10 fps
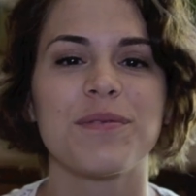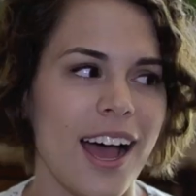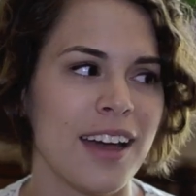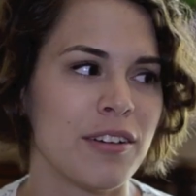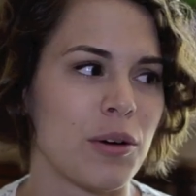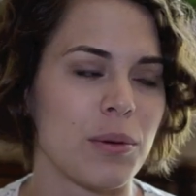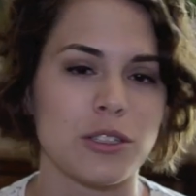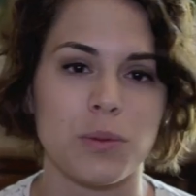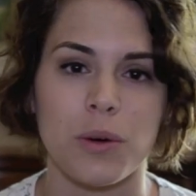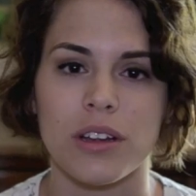I don't know what
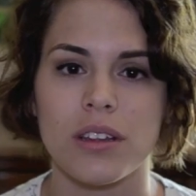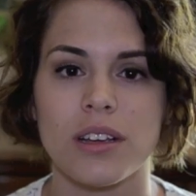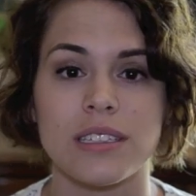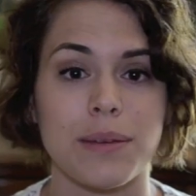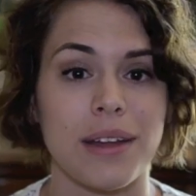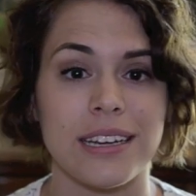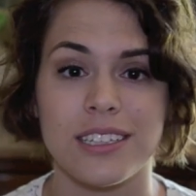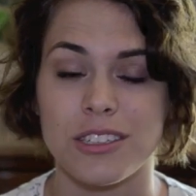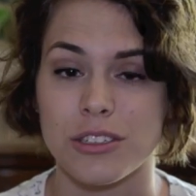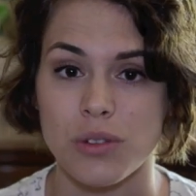it's worth because I'm
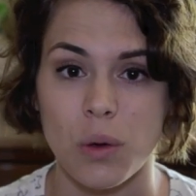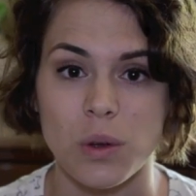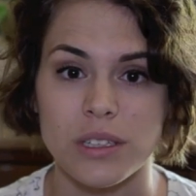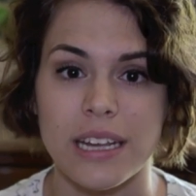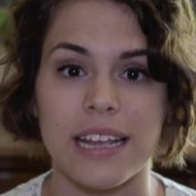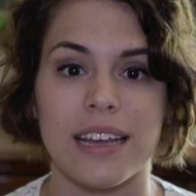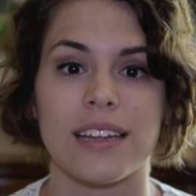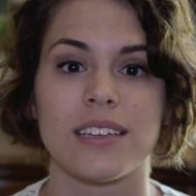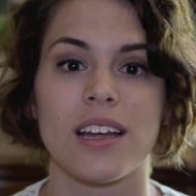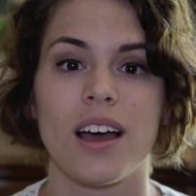19 years old
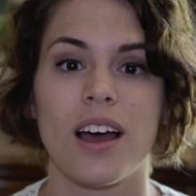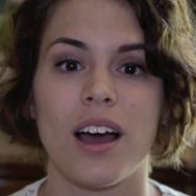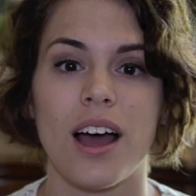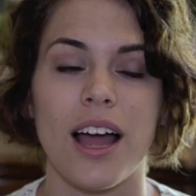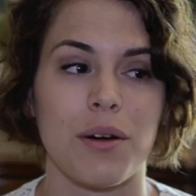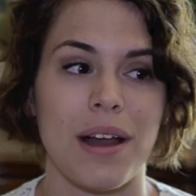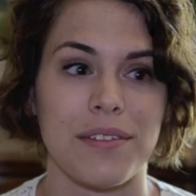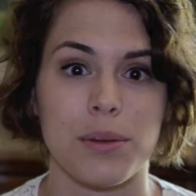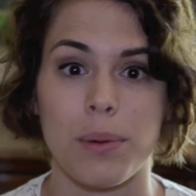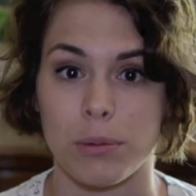and I don't have
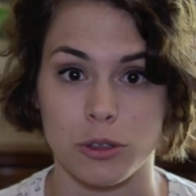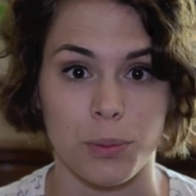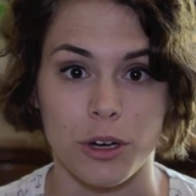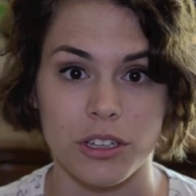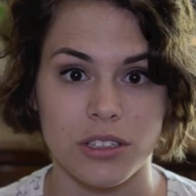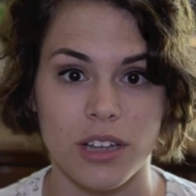any published books.